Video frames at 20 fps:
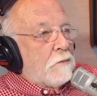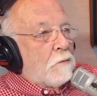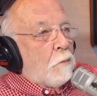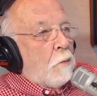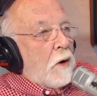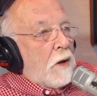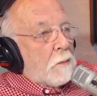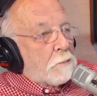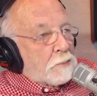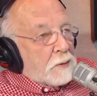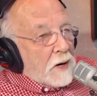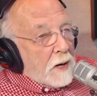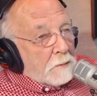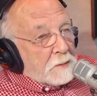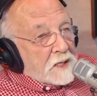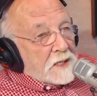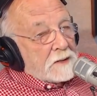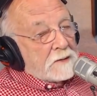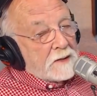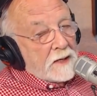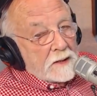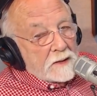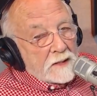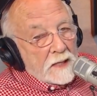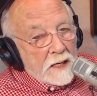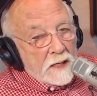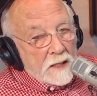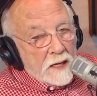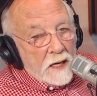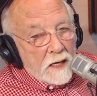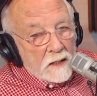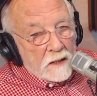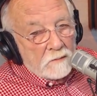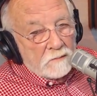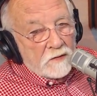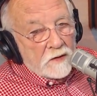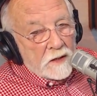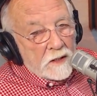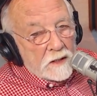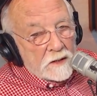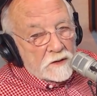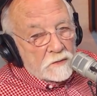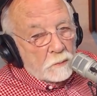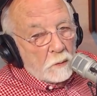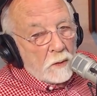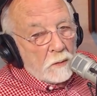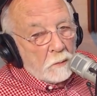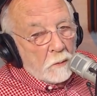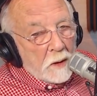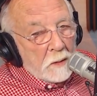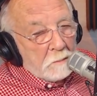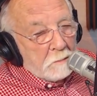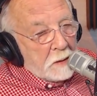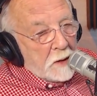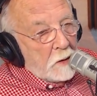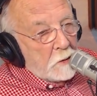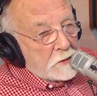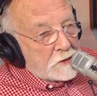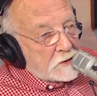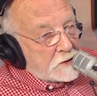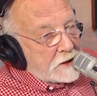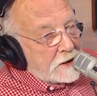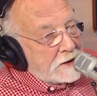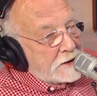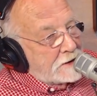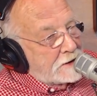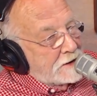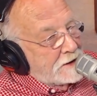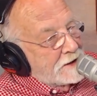we'll probably take that out of this when we post it.